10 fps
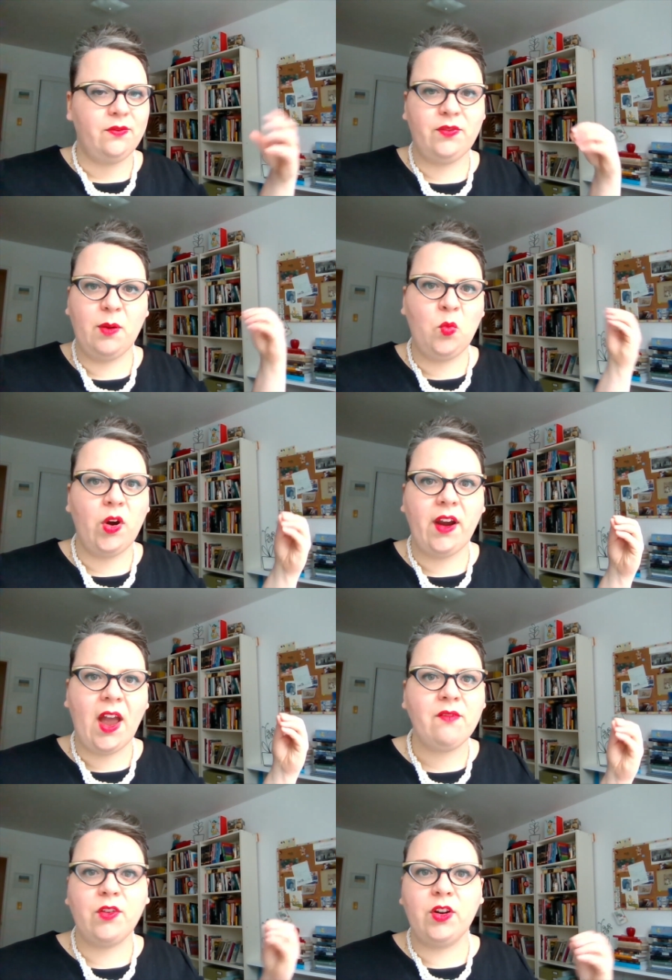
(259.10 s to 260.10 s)
from
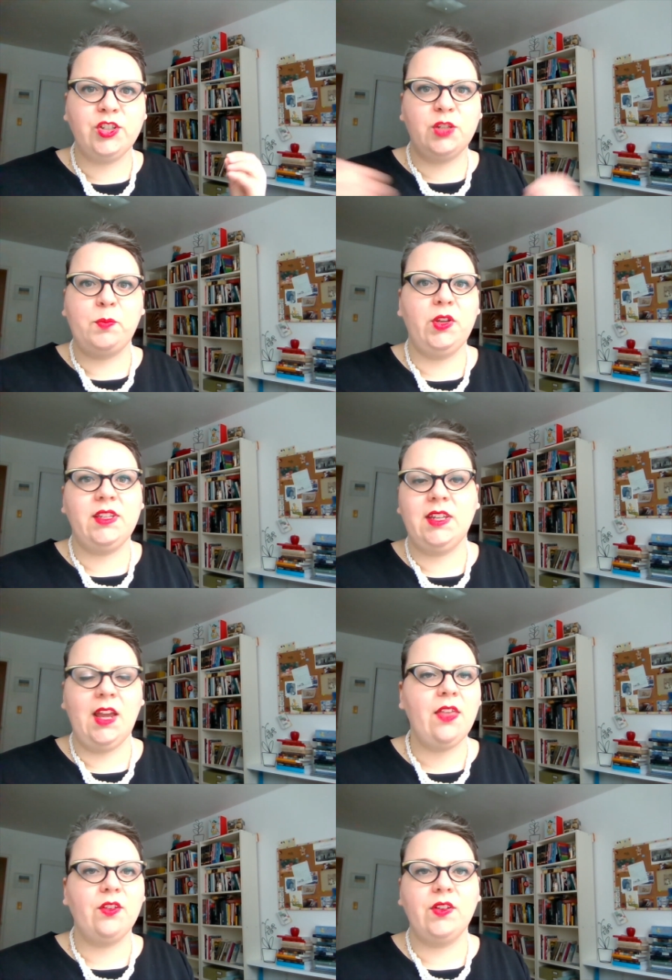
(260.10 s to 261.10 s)
wherever and just put it
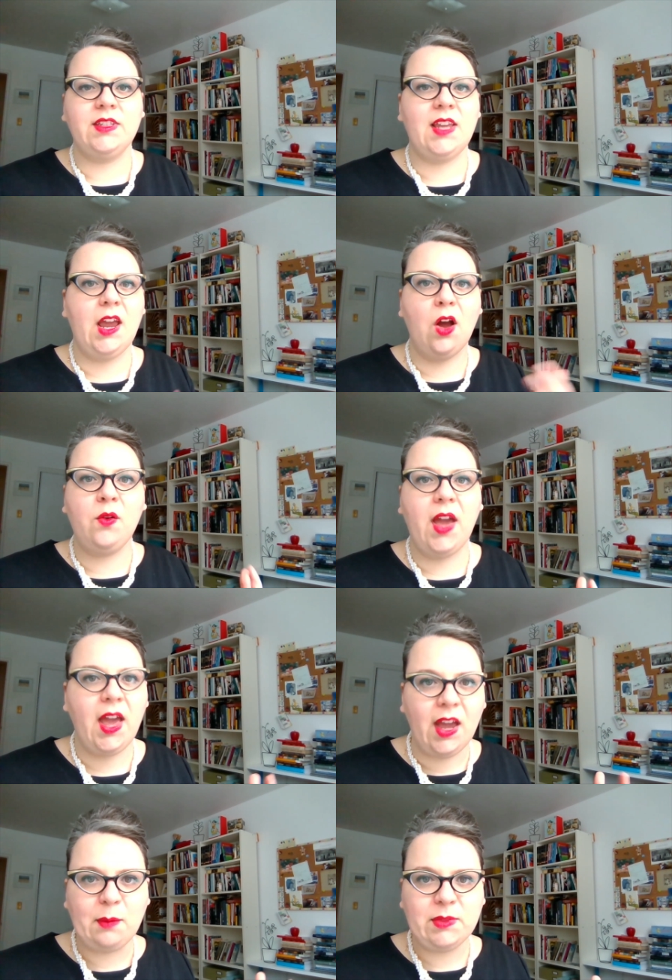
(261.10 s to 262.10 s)
together and say,
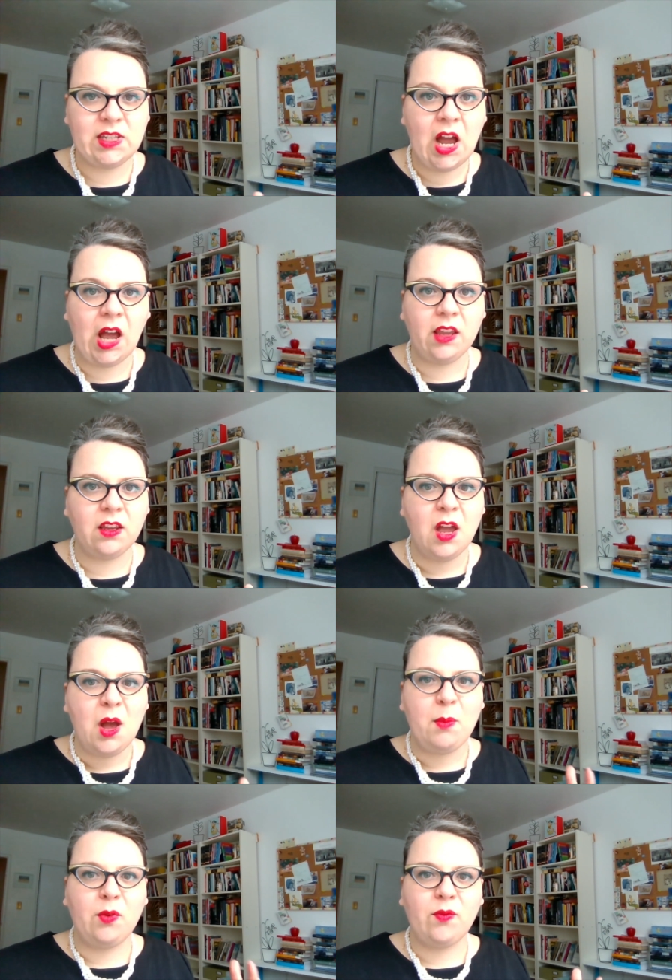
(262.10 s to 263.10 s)
okay, I'm done.
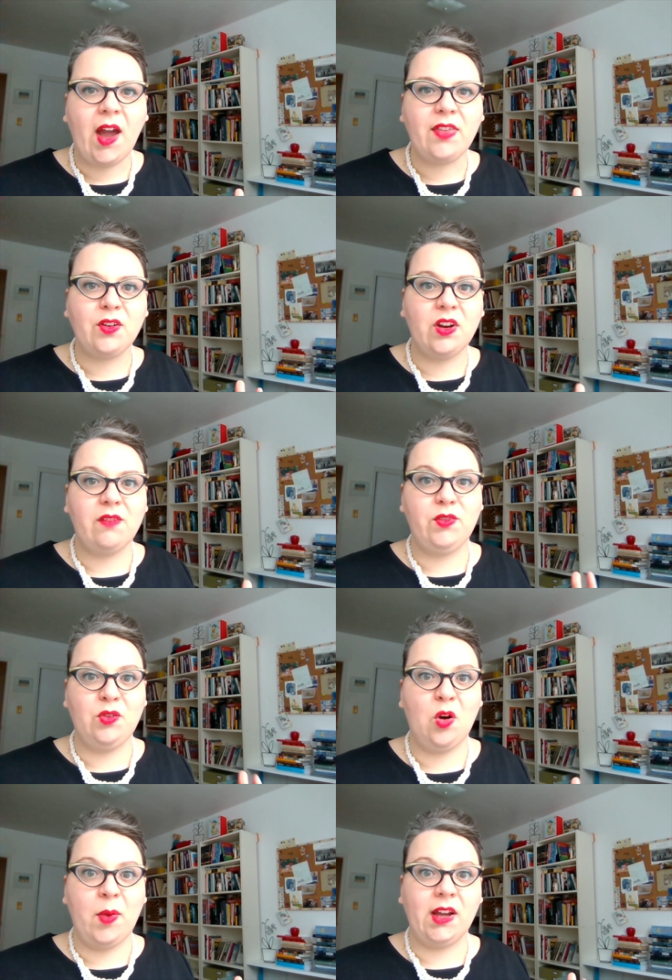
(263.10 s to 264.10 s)
But rather, if you
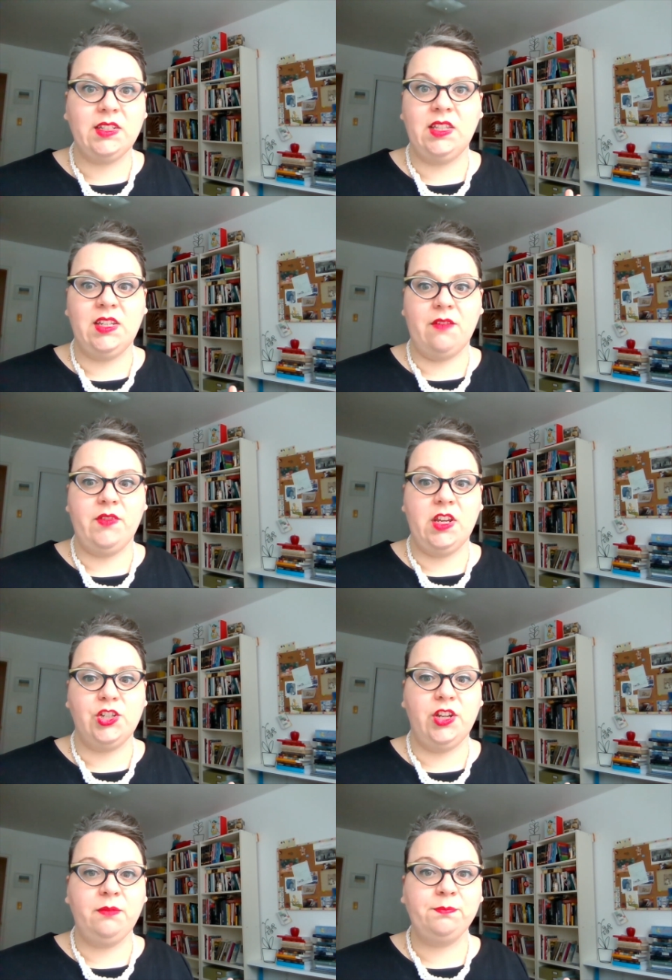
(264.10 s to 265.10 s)
go back to the
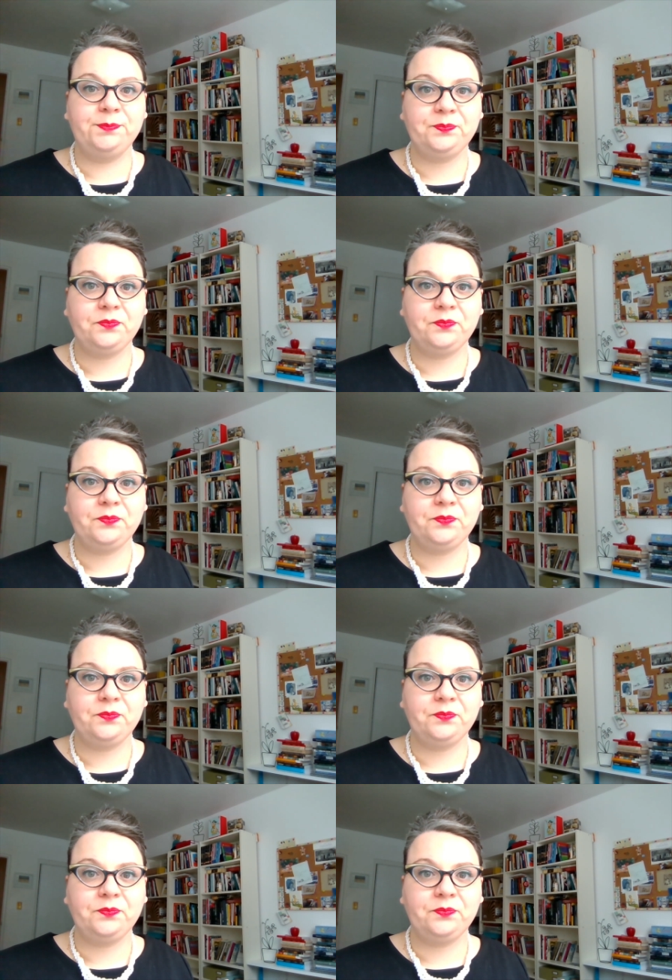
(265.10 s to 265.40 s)
definition,